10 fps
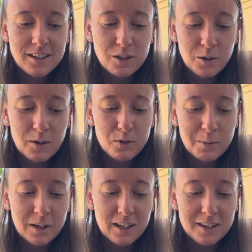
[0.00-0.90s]
to
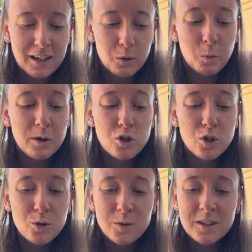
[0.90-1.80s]
everybody that we're
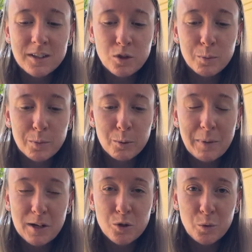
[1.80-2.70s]
choosing to
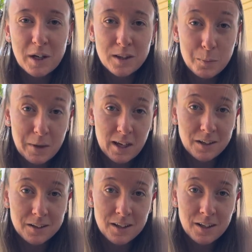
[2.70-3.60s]
perpetuate the pain,